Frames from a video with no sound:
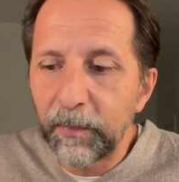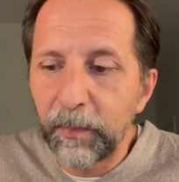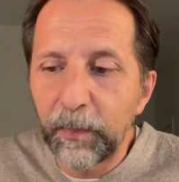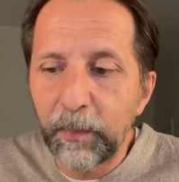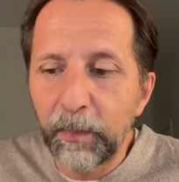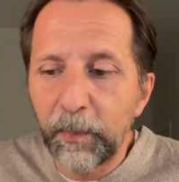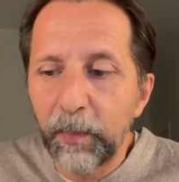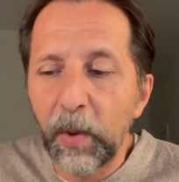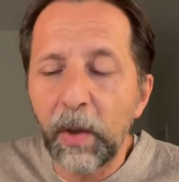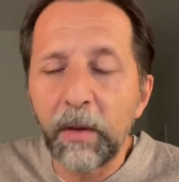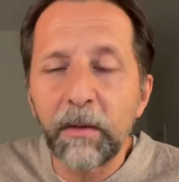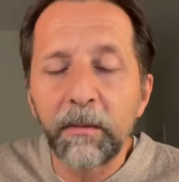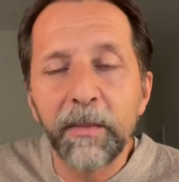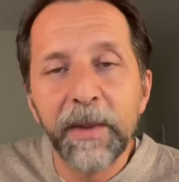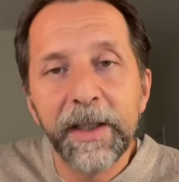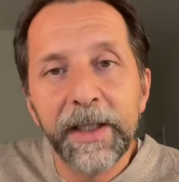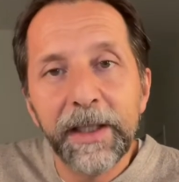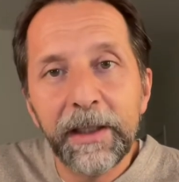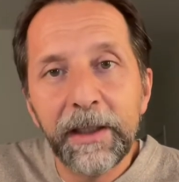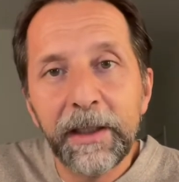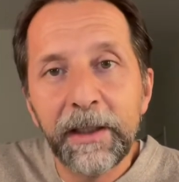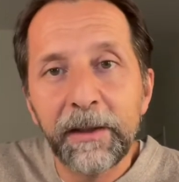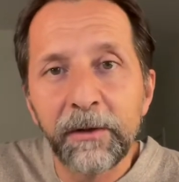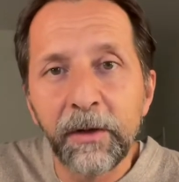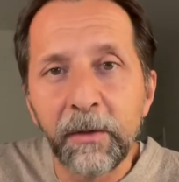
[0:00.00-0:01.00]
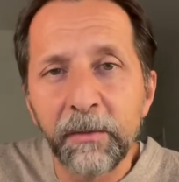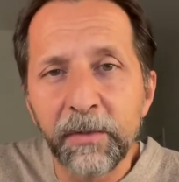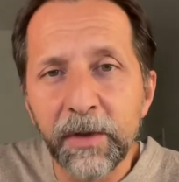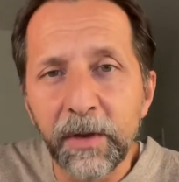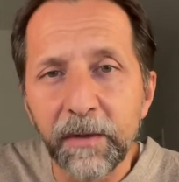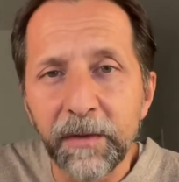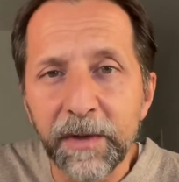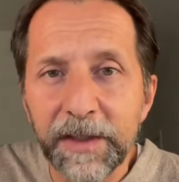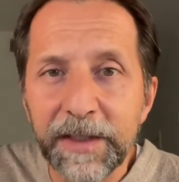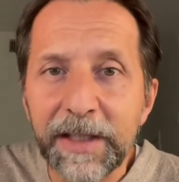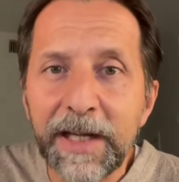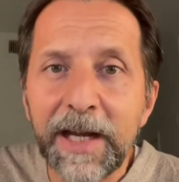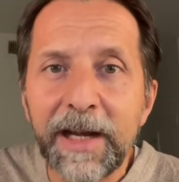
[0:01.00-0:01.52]
probably in terms of
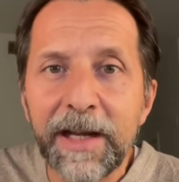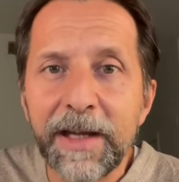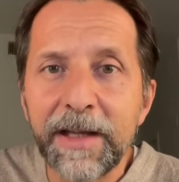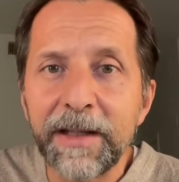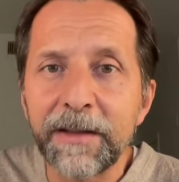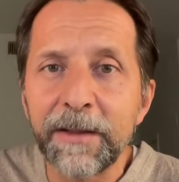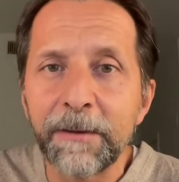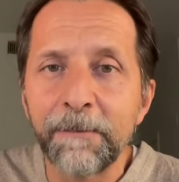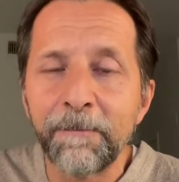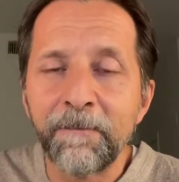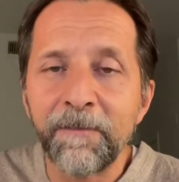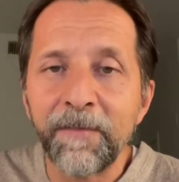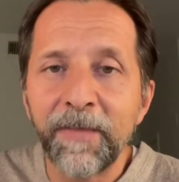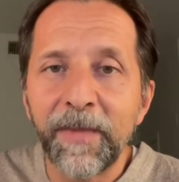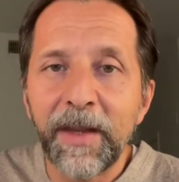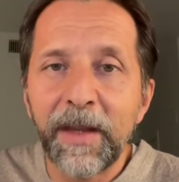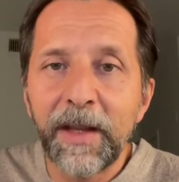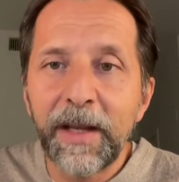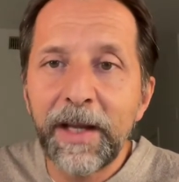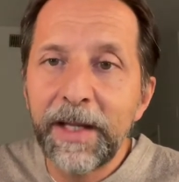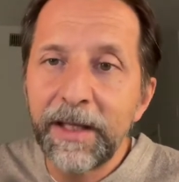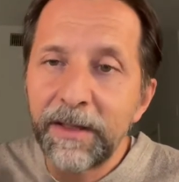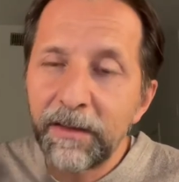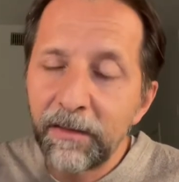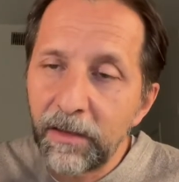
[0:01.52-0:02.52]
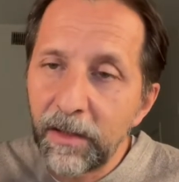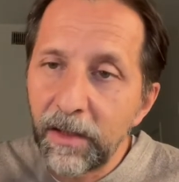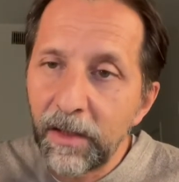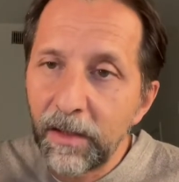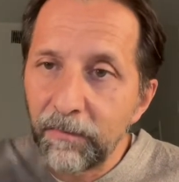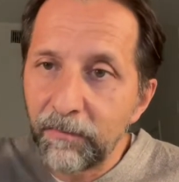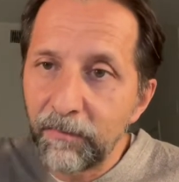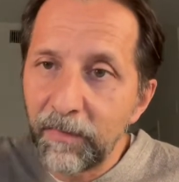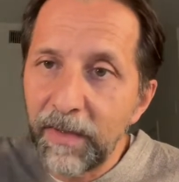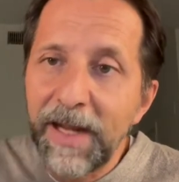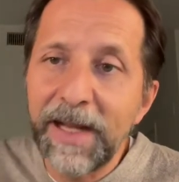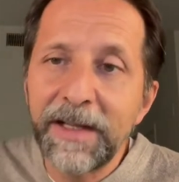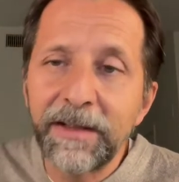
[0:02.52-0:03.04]
size and uh,
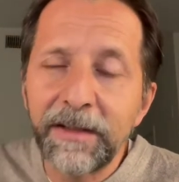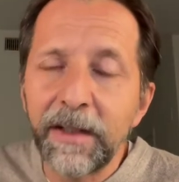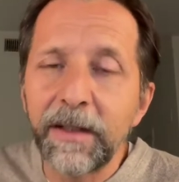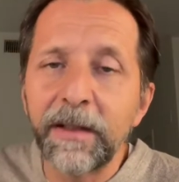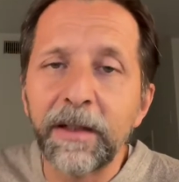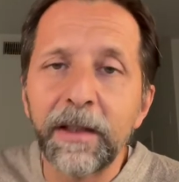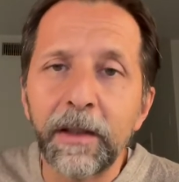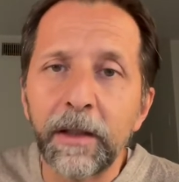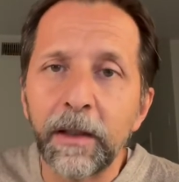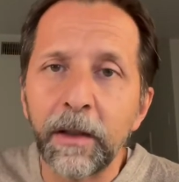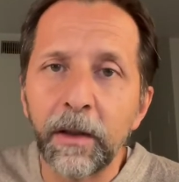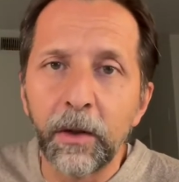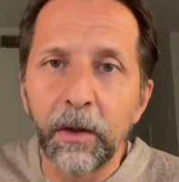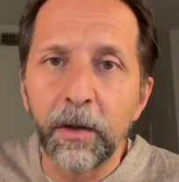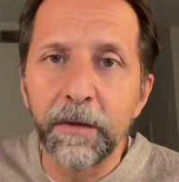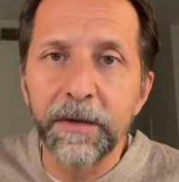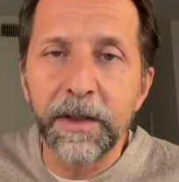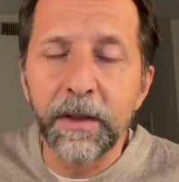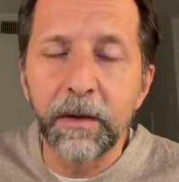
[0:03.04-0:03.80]
entity of the,